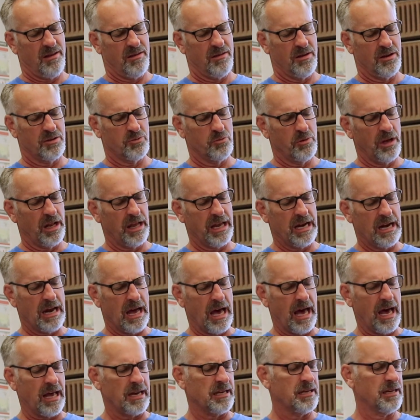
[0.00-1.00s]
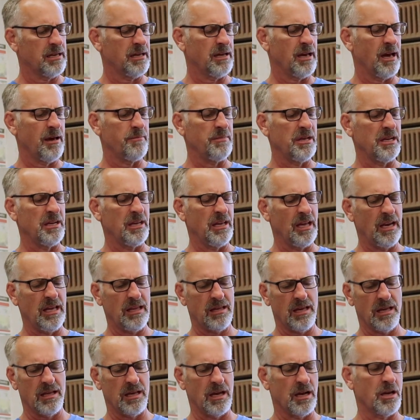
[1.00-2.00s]
there's really not, I mean,
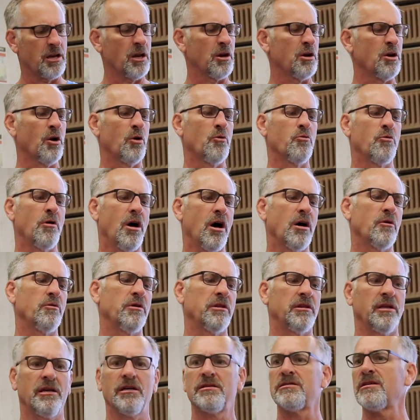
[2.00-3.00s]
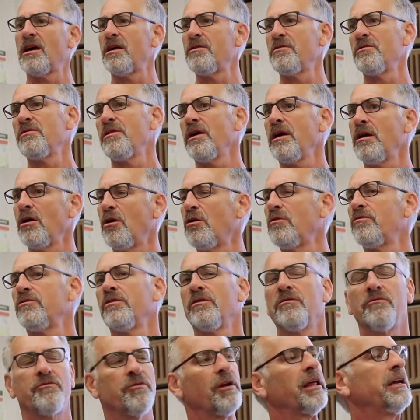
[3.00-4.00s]
anything that can go wrong with this other than
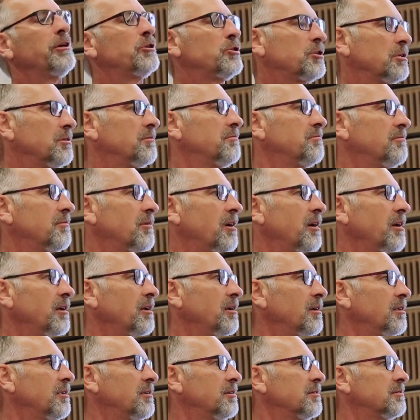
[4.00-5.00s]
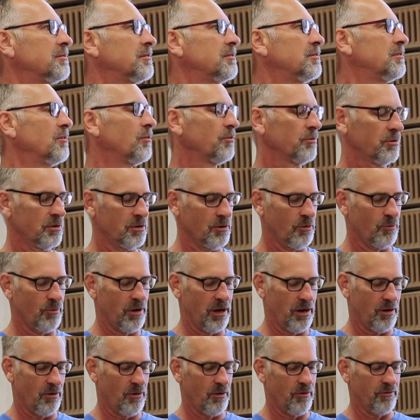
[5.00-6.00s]
overinflation, right? You just don't
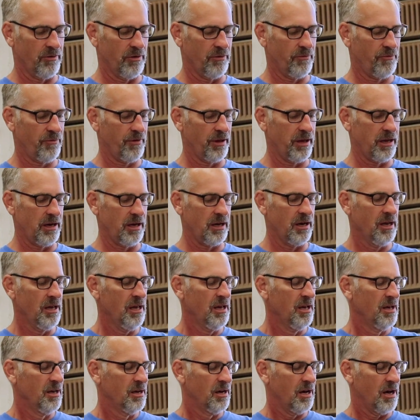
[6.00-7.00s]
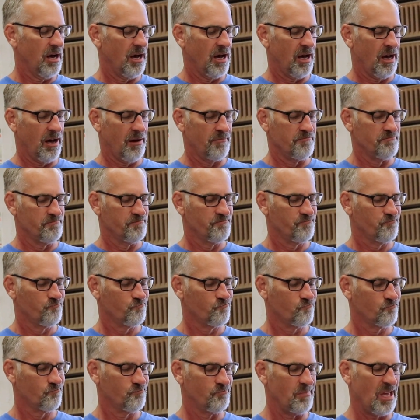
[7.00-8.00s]
want to overinflate it.
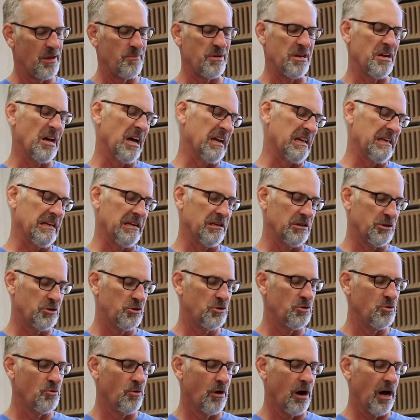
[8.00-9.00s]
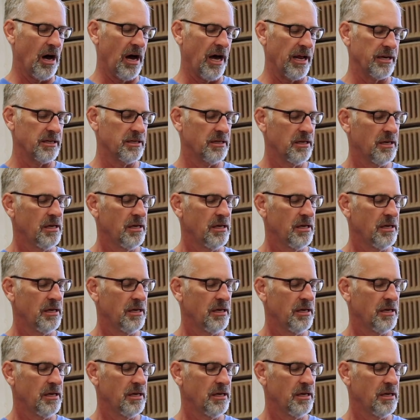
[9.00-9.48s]
Maybe not get it too hot.